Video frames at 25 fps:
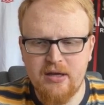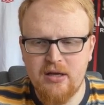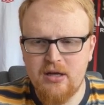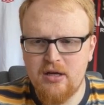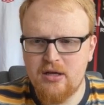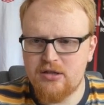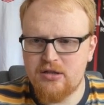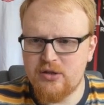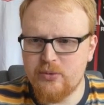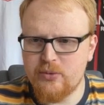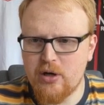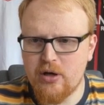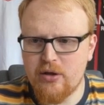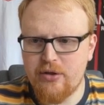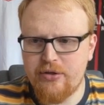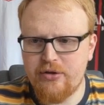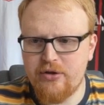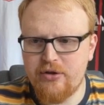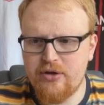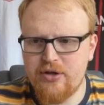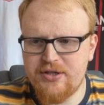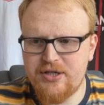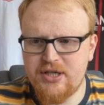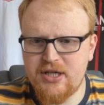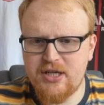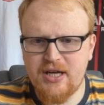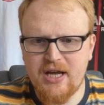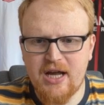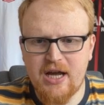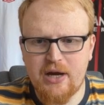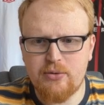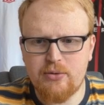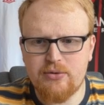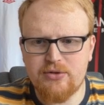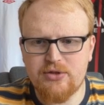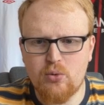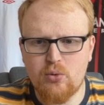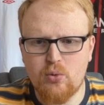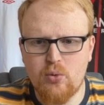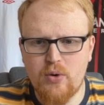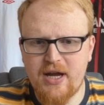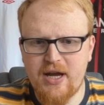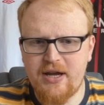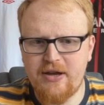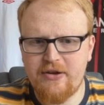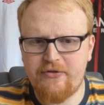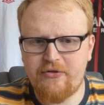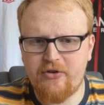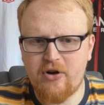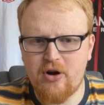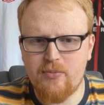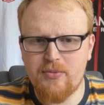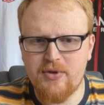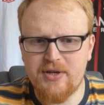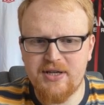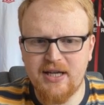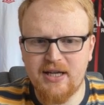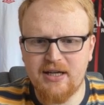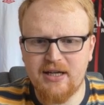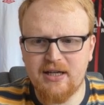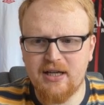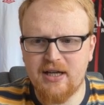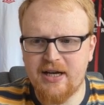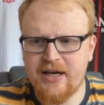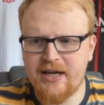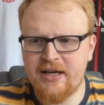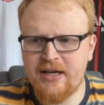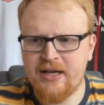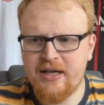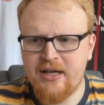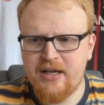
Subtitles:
So we are 13 hours away from the deadline,